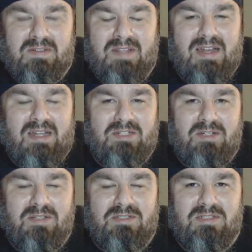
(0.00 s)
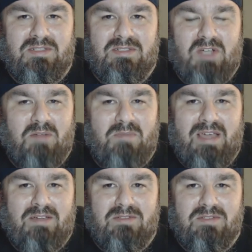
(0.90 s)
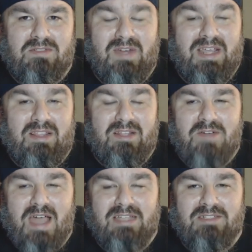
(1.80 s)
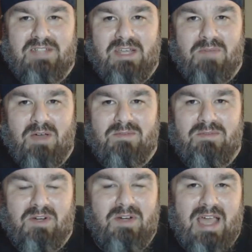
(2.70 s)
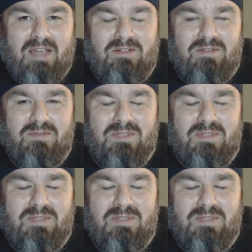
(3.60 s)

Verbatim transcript: Then introduces Shawn Michaels, Ricky the Dragon Steamboat, Kurt Angle,